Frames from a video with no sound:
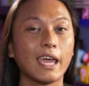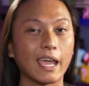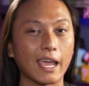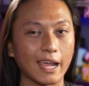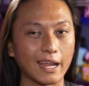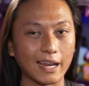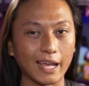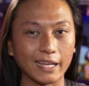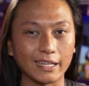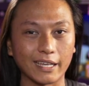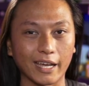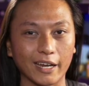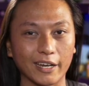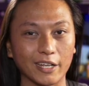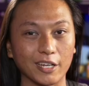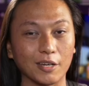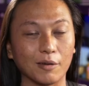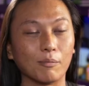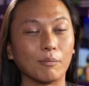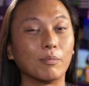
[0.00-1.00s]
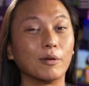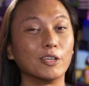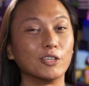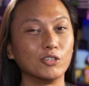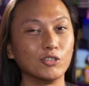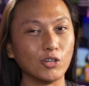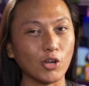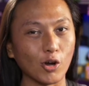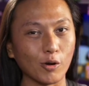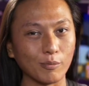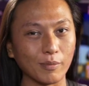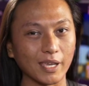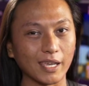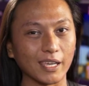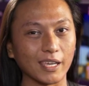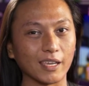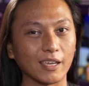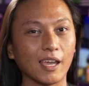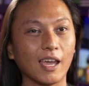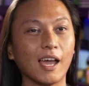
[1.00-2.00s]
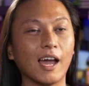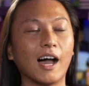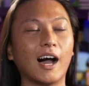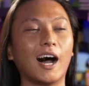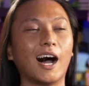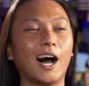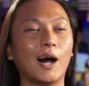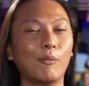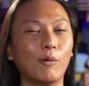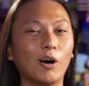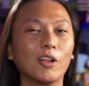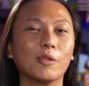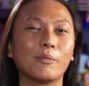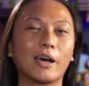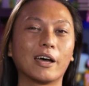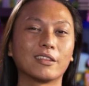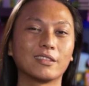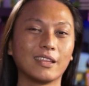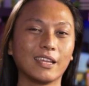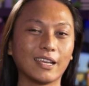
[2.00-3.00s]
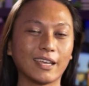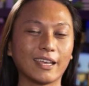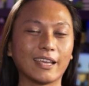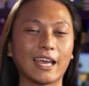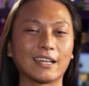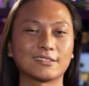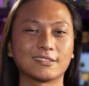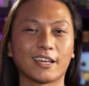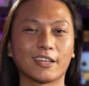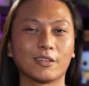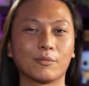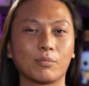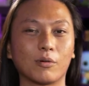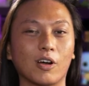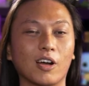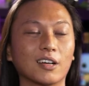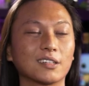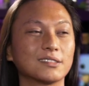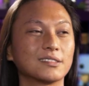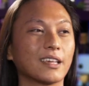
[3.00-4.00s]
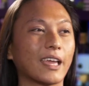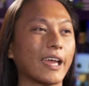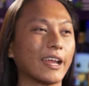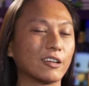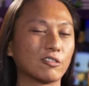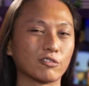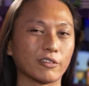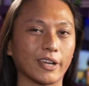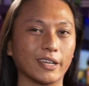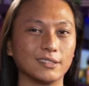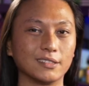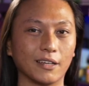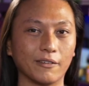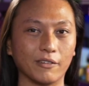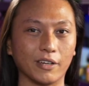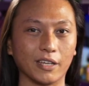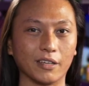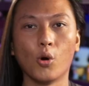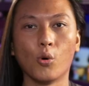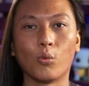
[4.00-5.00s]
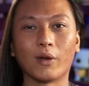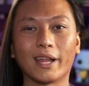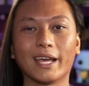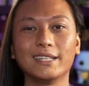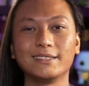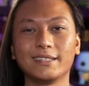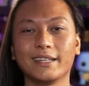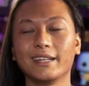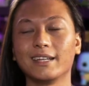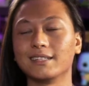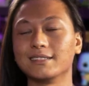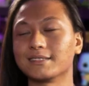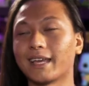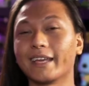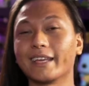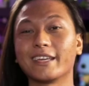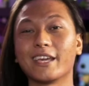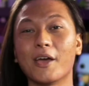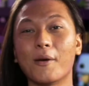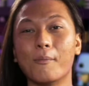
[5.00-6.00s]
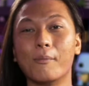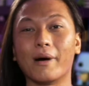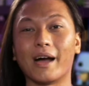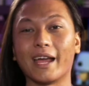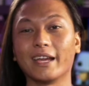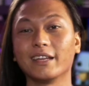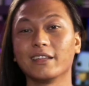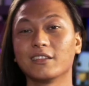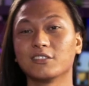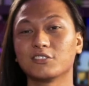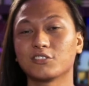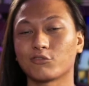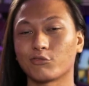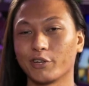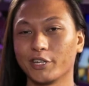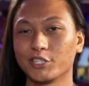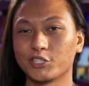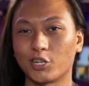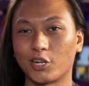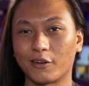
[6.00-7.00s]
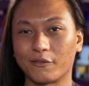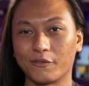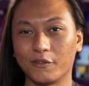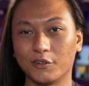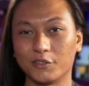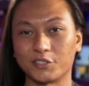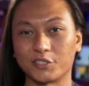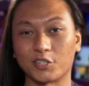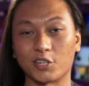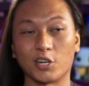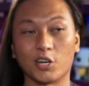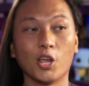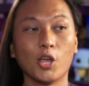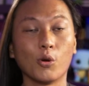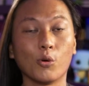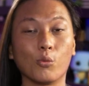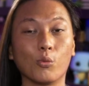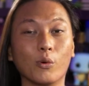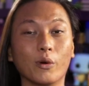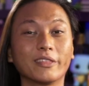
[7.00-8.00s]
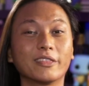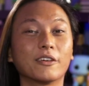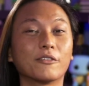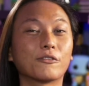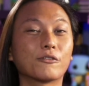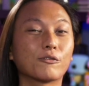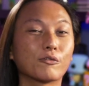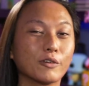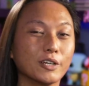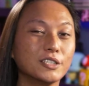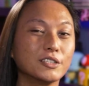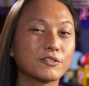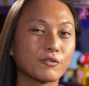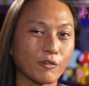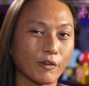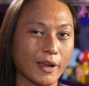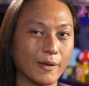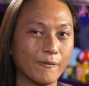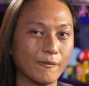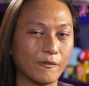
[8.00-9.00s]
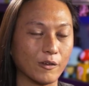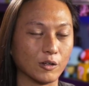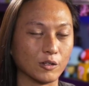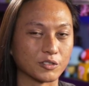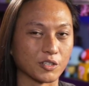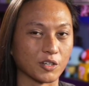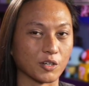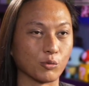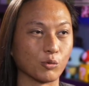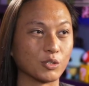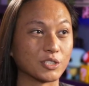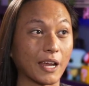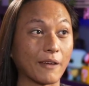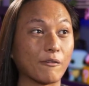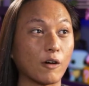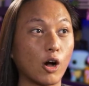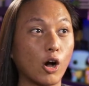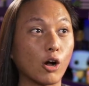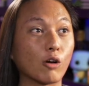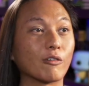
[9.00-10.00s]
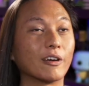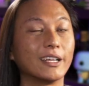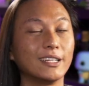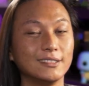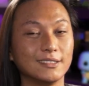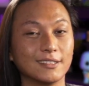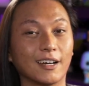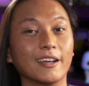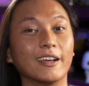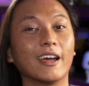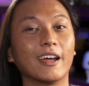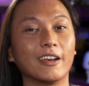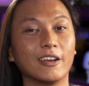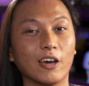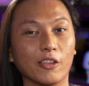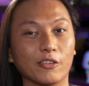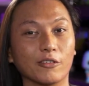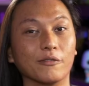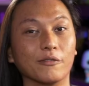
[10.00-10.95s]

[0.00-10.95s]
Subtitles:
and I get it, but you know me, I'm all about thinking outside the box and creativity. What I did is I combined the screenshot filter with the freeze frame filter, which I've already done another